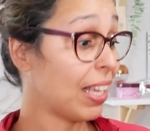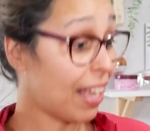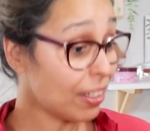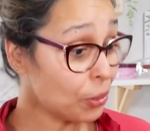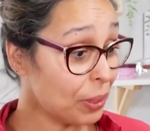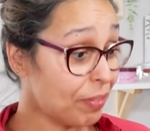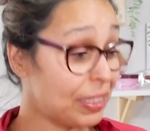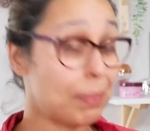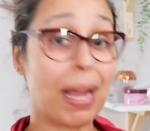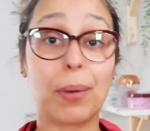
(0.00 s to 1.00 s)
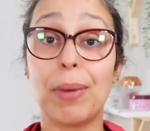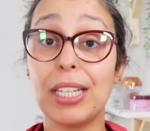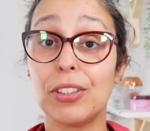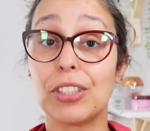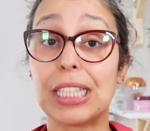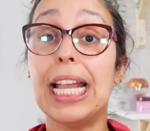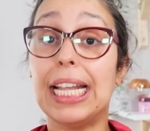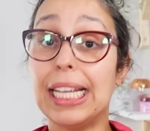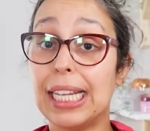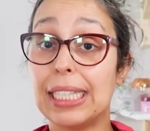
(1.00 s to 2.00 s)
gathering feedback regularly,
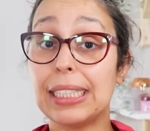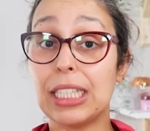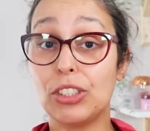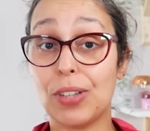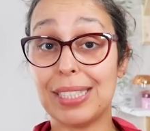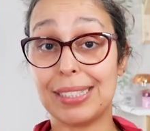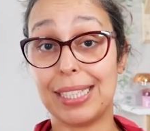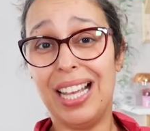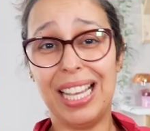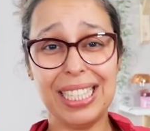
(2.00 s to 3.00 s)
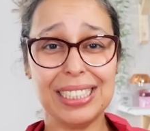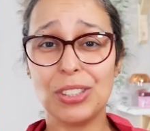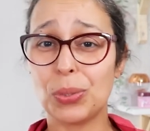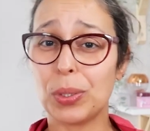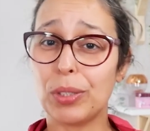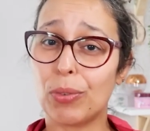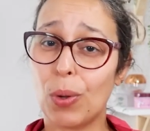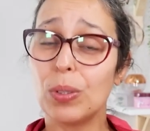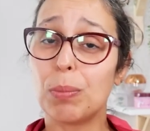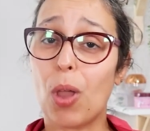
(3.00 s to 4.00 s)
and addressing any sort of
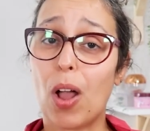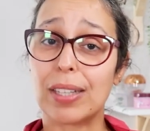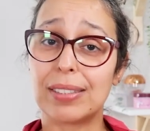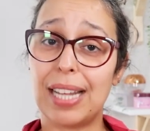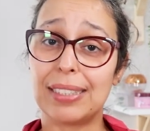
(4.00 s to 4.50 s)
roadblocks that